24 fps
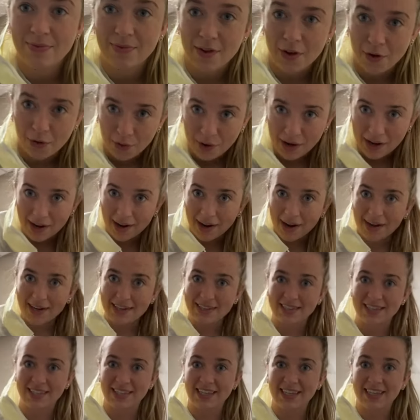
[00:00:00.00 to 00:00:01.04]
Okay
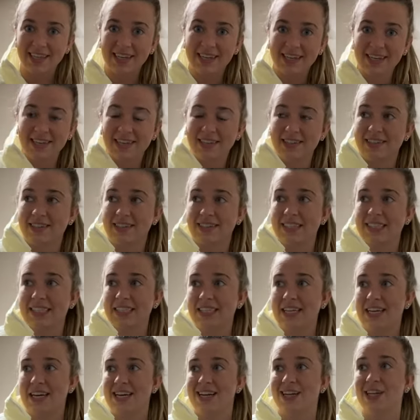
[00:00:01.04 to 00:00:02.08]
guys, it is
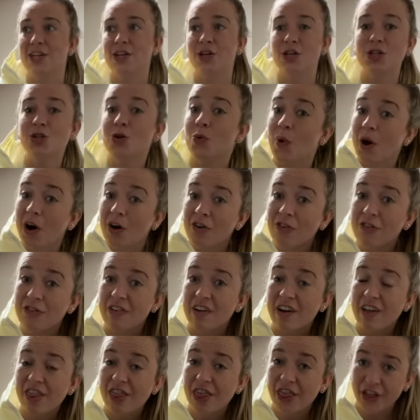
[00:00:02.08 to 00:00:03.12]

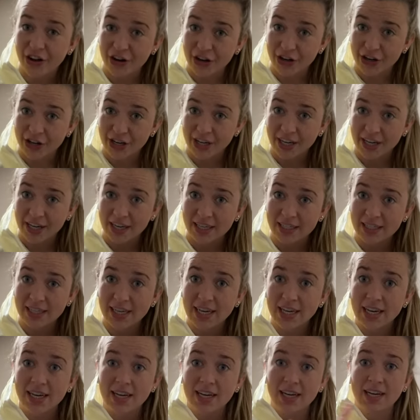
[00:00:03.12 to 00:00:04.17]
12:30.
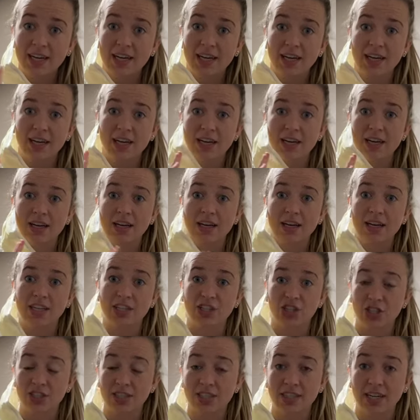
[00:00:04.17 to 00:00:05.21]
I
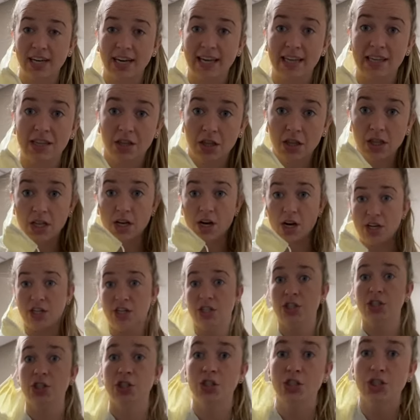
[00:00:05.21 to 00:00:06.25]
just ate
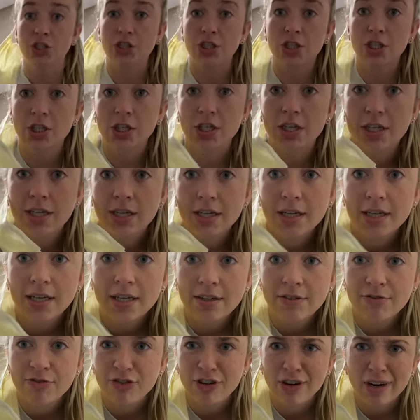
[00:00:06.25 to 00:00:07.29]
lunch.
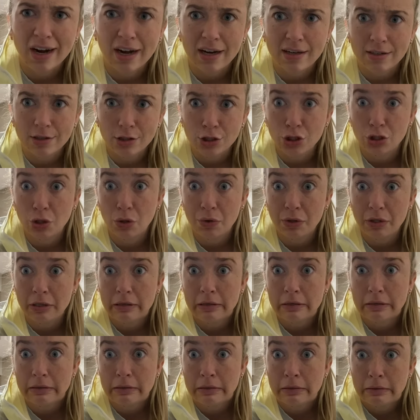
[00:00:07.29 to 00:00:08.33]
Forgot to show you
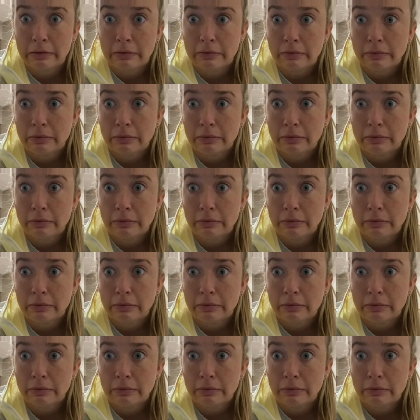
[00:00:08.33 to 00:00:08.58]
guys.